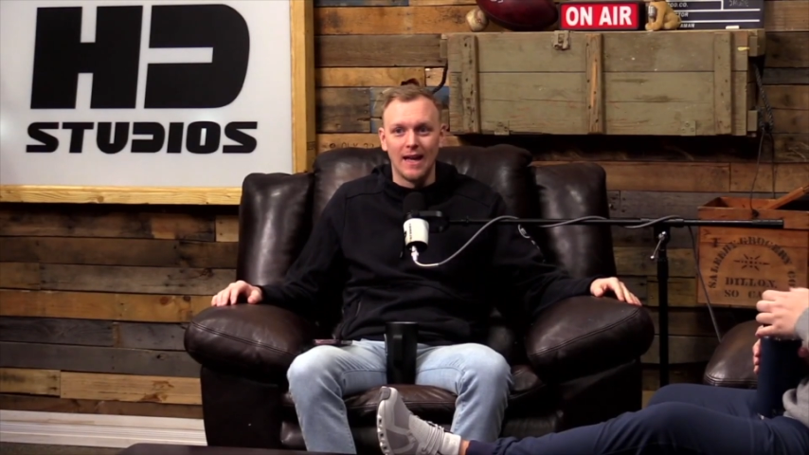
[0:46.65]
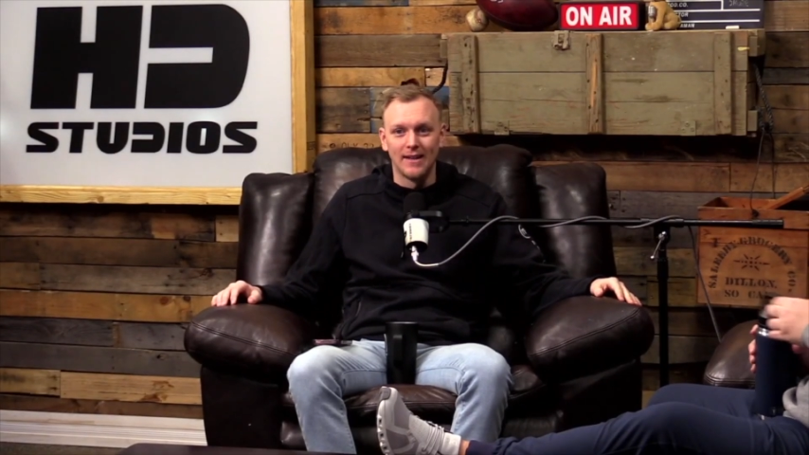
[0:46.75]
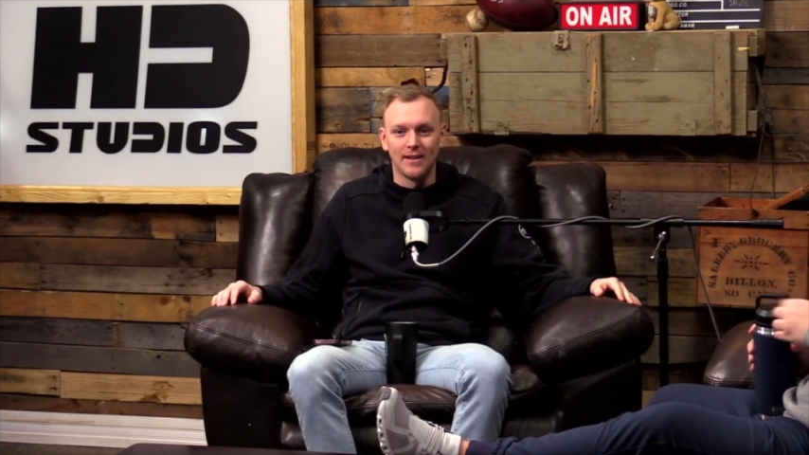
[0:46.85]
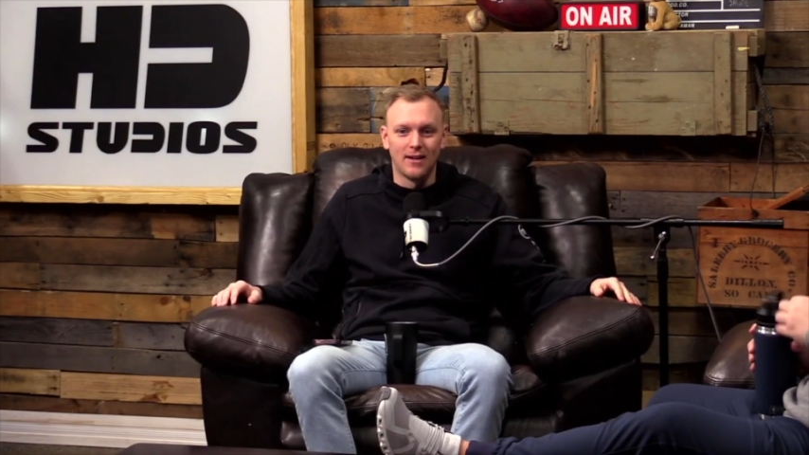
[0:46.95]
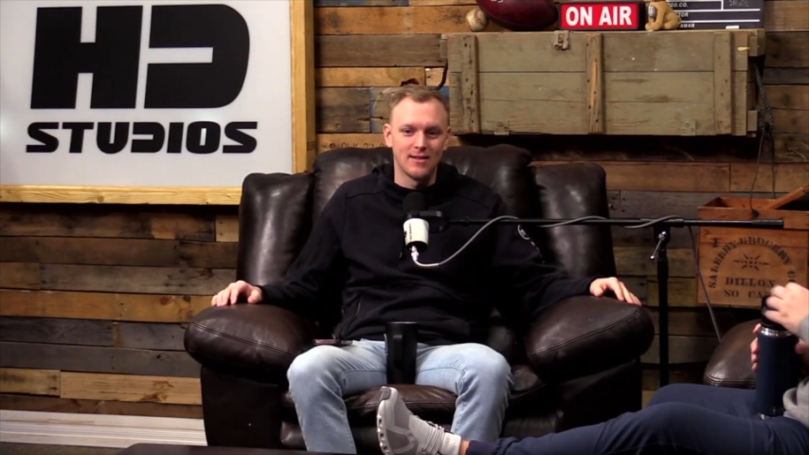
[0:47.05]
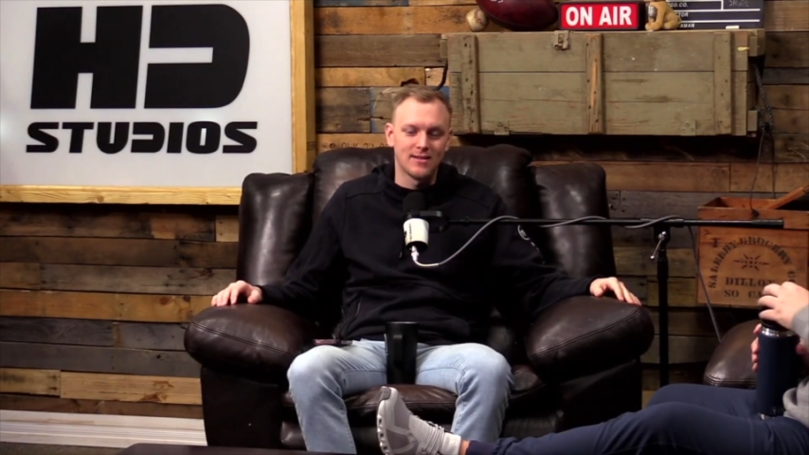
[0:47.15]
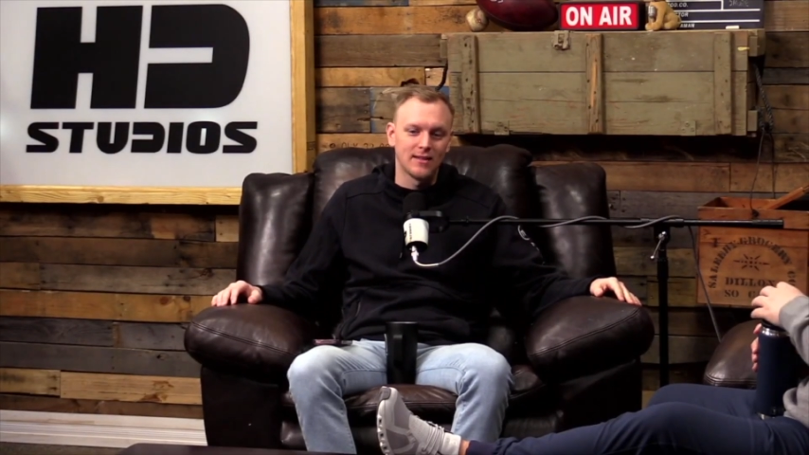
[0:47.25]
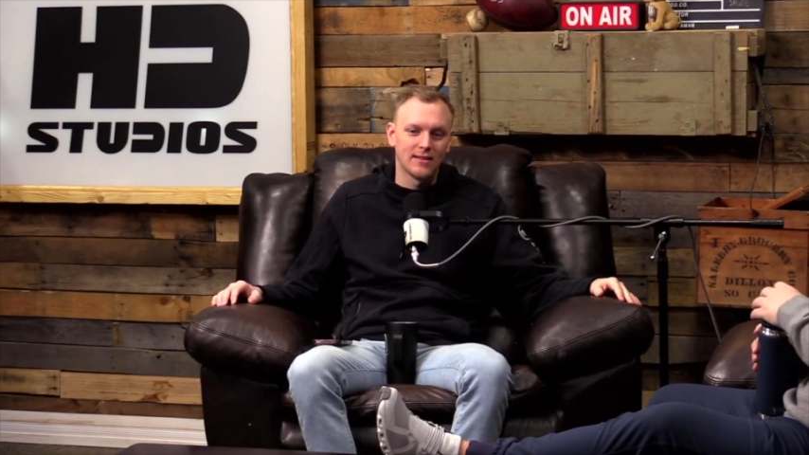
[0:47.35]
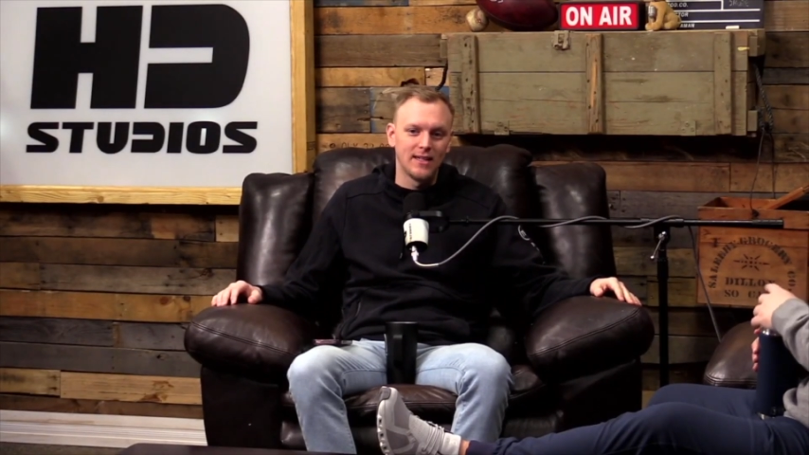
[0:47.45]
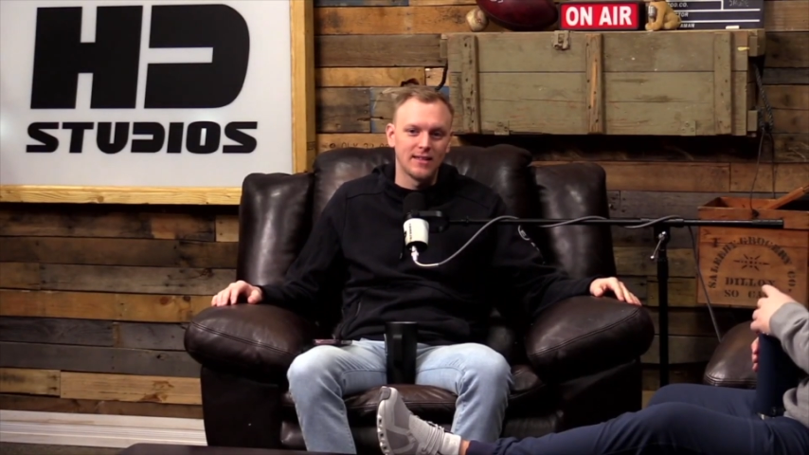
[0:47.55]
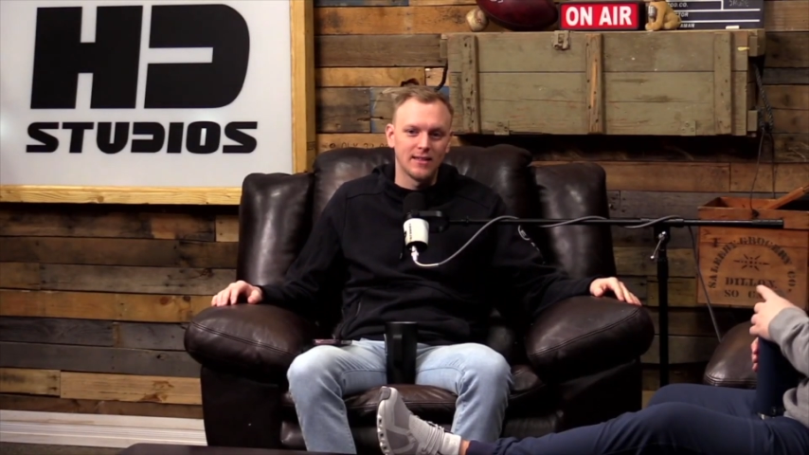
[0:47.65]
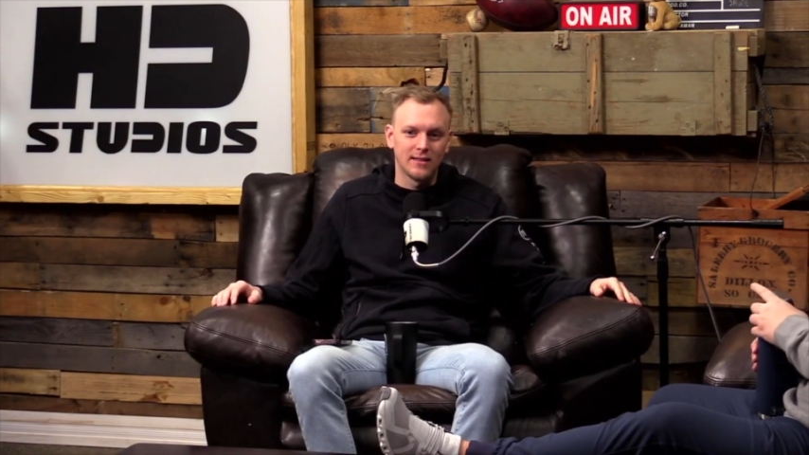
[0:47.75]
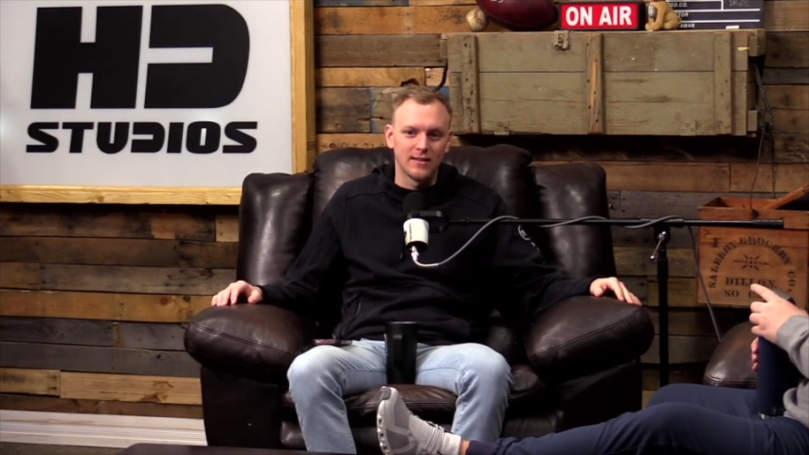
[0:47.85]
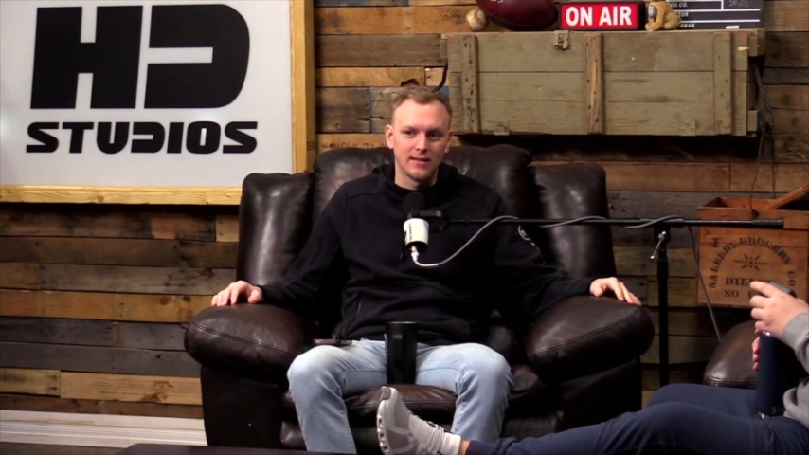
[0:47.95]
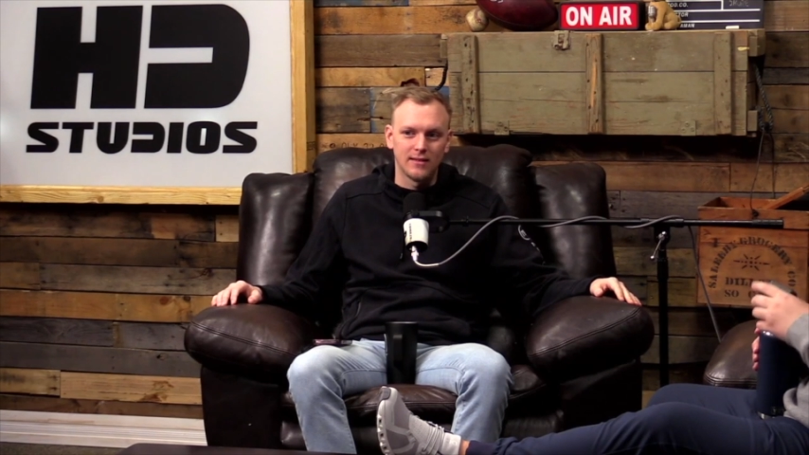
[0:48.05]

And honestly, I think that